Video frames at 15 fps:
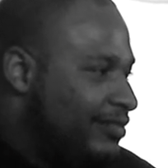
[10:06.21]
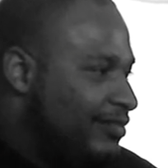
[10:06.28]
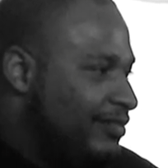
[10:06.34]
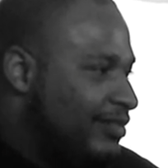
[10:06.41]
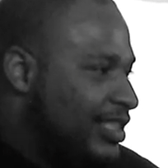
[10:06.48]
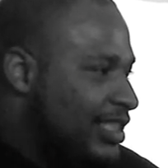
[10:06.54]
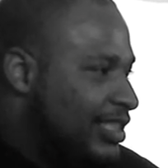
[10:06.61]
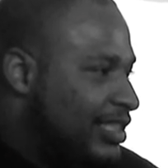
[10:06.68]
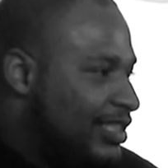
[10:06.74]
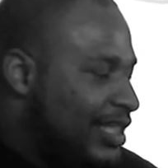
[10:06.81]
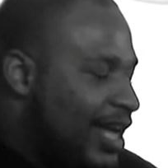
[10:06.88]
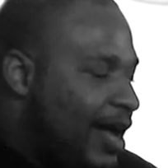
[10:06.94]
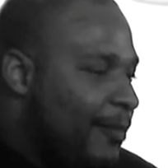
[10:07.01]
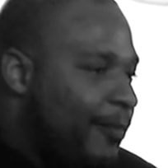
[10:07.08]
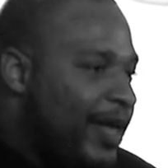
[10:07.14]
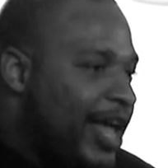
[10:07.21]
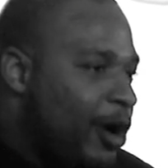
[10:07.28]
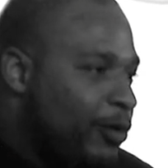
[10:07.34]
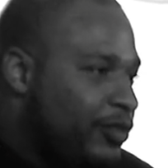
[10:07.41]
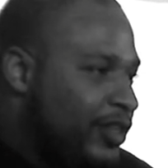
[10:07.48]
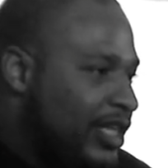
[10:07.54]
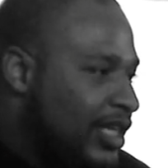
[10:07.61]
I'm
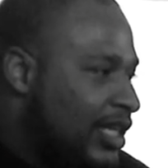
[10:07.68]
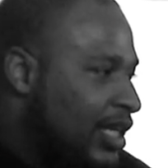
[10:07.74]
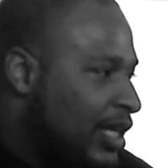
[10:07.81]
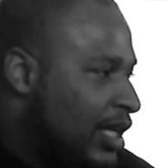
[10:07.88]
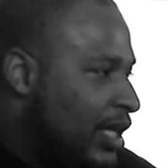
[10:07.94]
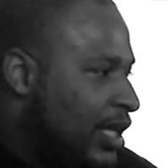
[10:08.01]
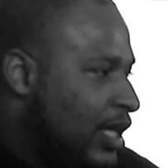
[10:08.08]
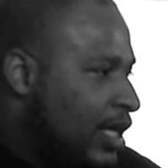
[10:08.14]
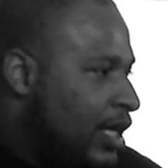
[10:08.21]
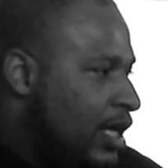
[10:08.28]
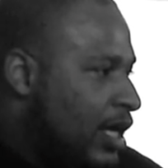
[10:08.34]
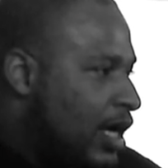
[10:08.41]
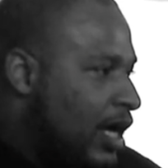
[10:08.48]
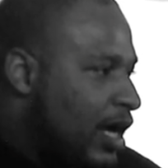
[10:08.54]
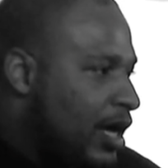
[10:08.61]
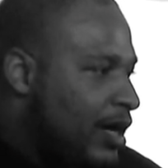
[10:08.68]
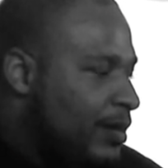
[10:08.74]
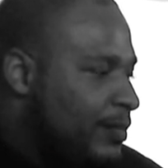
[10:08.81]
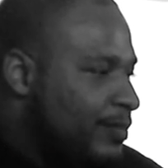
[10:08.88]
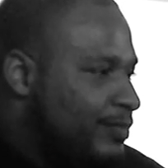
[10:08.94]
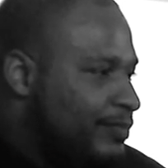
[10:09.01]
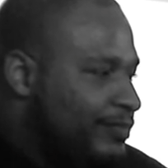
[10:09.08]
healthy.
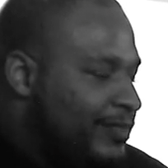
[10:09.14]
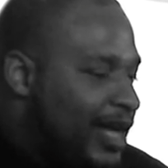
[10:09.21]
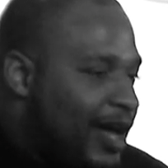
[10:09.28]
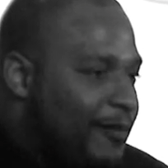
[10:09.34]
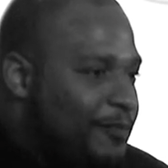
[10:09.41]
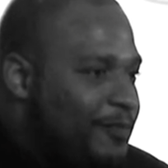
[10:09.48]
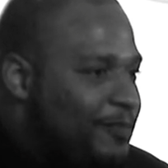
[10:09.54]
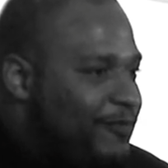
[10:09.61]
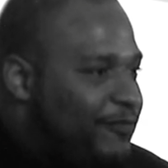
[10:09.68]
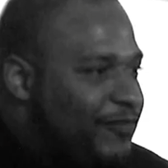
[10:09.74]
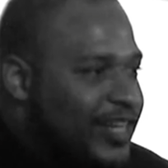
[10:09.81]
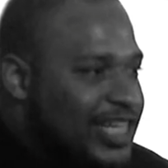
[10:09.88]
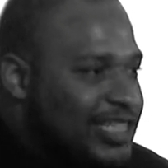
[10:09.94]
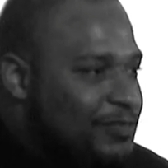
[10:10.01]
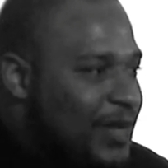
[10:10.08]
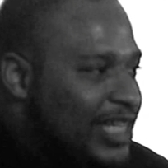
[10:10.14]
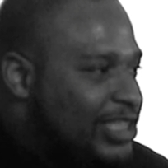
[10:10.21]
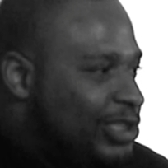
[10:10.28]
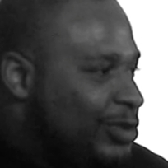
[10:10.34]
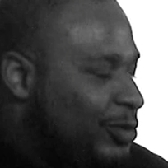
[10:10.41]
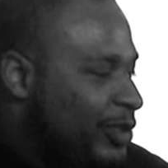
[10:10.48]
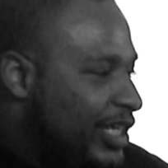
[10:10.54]
I finished my
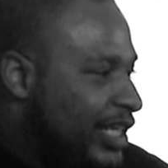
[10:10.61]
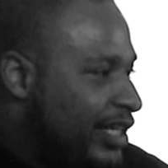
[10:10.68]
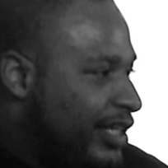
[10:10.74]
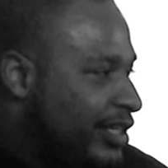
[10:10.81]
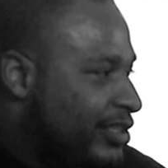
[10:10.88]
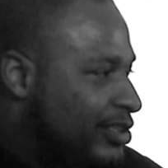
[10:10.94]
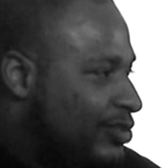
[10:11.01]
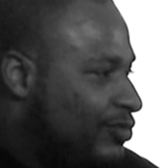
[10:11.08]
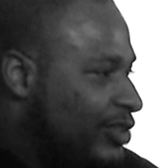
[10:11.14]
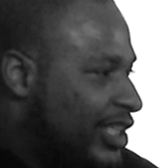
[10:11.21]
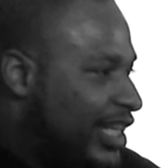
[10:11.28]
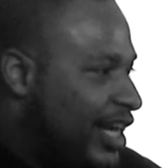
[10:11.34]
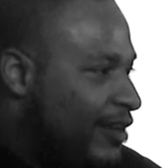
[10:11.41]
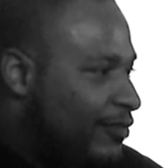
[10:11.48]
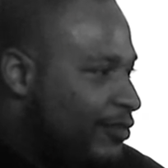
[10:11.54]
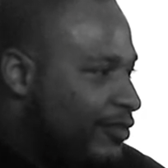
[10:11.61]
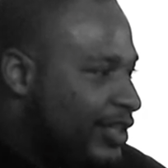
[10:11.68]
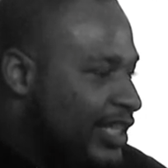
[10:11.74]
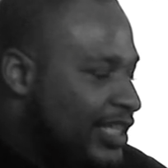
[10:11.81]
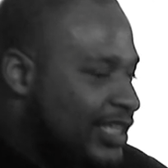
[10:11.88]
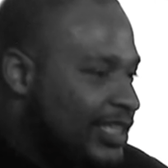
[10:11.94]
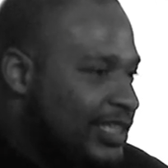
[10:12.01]
2 years
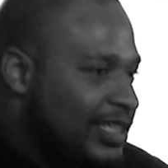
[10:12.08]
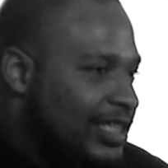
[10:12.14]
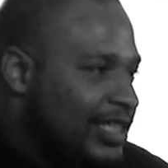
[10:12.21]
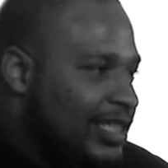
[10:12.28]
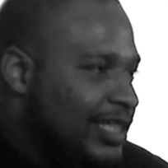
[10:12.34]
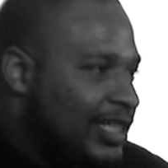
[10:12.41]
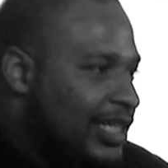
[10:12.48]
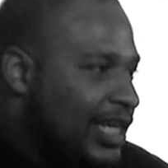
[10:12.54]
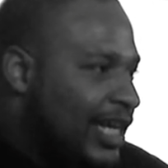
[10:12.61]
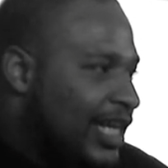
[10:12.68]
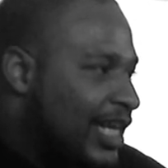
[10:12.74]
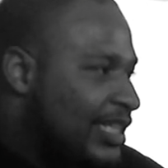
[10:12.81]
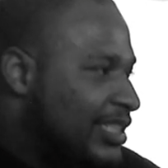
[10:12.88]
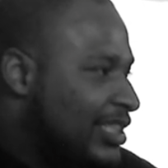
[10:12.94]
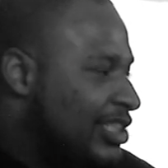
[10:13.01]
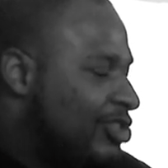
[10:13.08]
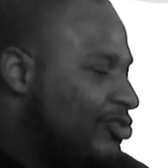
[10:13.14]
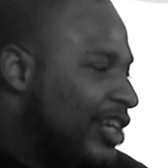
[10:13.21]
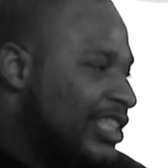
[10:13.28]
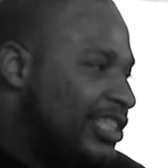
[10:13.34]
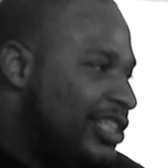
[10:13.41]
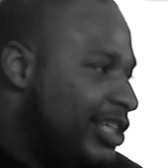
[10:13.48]
recovery, and I just
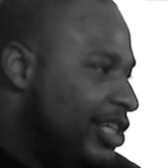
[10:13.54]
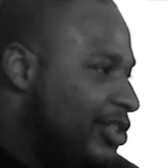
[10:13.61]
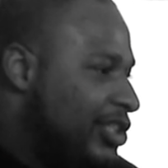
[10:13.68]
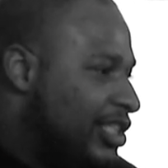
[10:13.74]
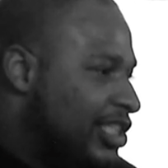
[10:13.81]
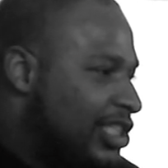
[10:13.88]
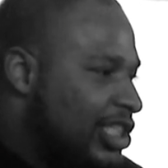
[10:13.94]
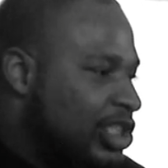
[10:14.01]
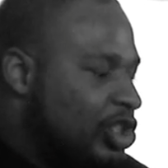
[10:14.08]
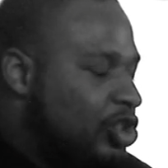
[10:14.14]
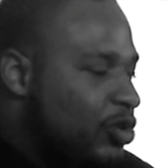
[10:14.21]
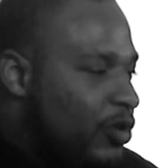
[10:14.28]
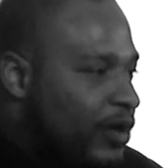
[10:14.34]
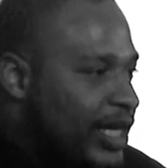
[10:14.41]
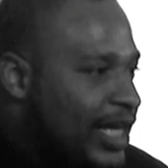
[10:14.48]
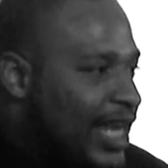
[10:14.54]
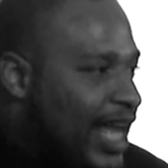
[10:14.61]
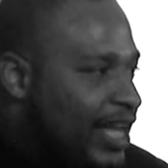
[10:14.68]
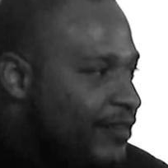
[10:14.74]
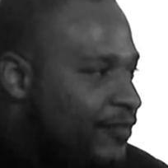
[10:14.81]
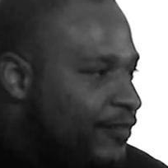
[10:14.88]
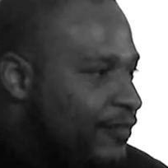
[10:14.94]
stress to you, just enjoy
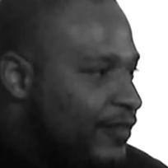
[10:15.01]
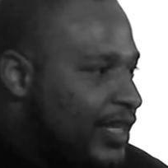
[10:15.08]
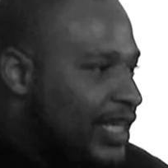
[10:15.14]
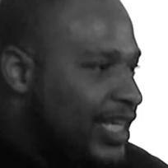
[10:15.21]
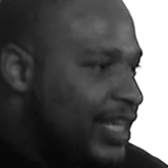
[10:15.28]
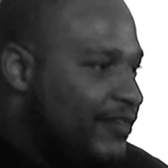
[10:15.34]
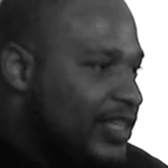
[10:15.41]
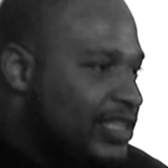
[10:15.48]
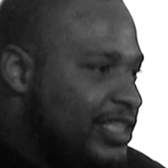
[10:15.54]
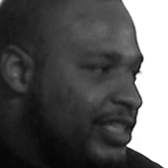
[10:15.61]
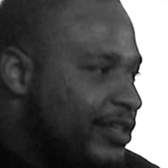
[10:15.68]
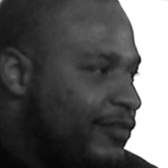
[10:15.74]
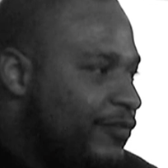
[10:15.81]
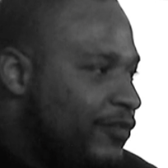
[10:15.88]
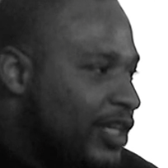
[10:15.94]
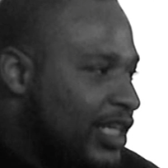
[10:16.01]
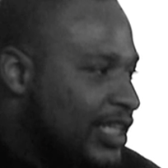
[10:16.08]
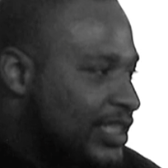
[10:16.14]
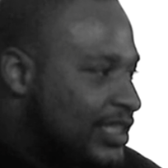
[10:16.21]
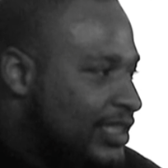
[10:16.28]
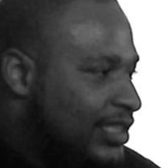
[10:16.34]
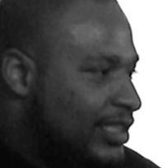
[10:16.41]
life and live it to the
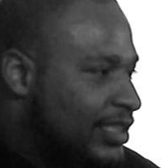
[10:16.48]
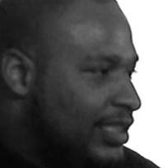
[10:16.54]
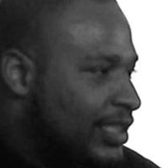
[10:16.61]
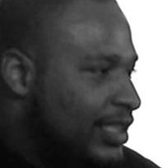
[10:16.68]
fullest.